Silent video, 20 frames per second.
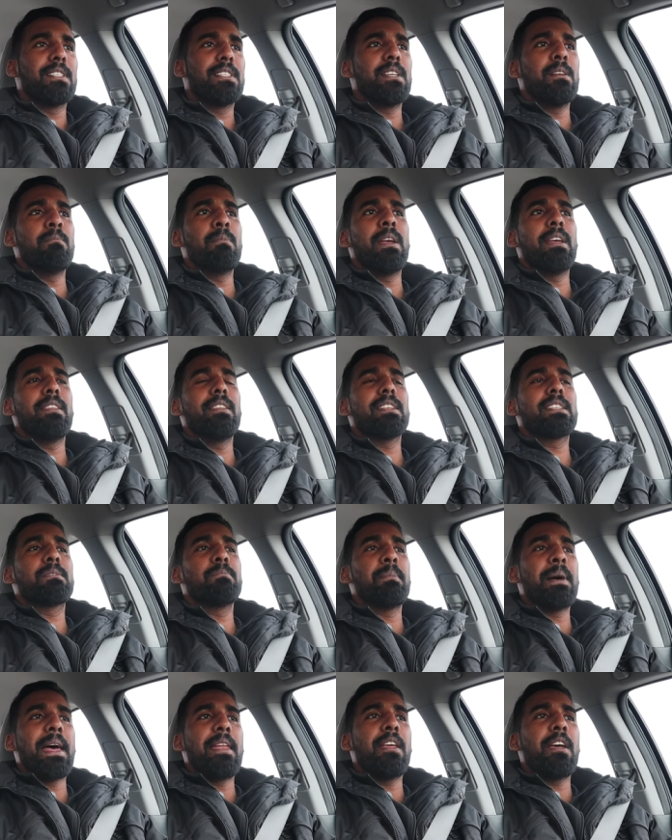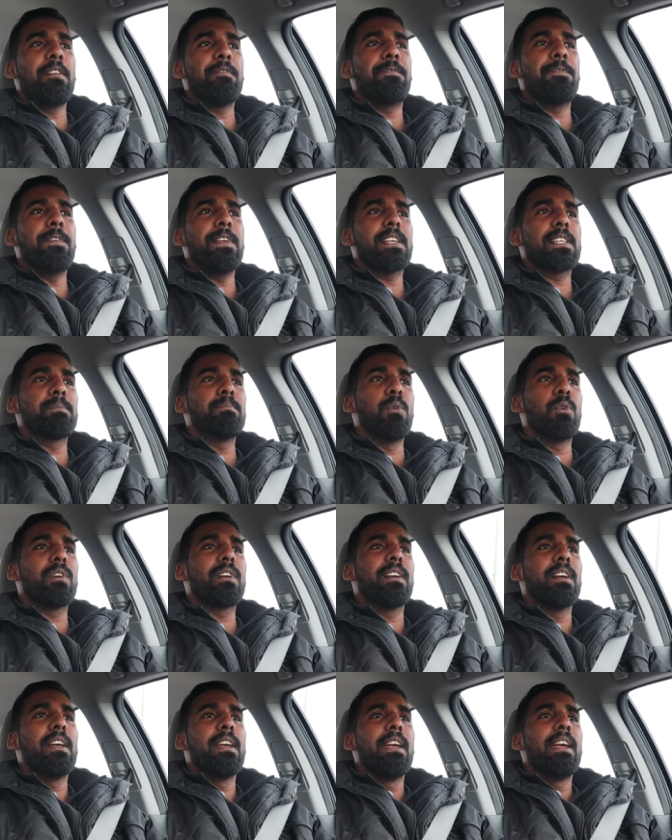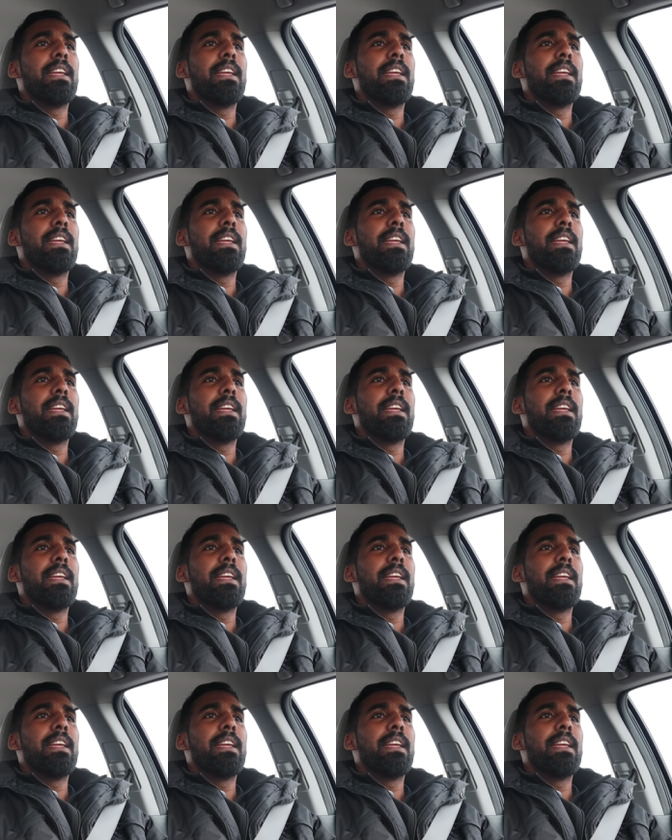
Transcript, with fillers: She met this man on Facebook